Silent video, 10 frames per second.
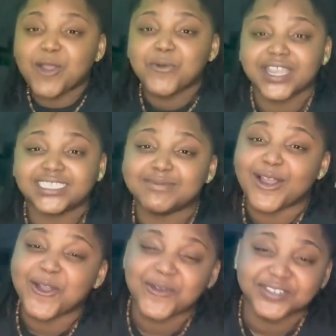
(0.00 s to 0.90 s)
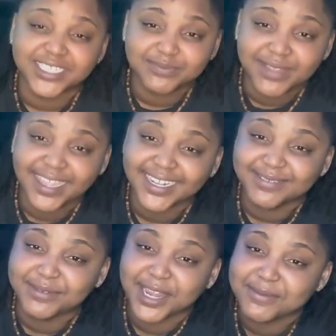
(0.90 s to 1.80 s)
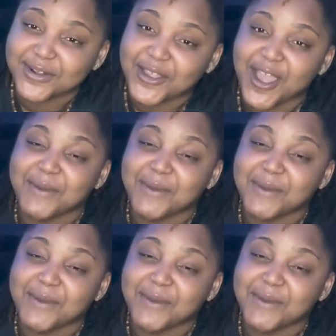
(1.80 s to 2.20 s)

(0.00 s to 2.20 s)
wasted my whole lunch break, break, bro.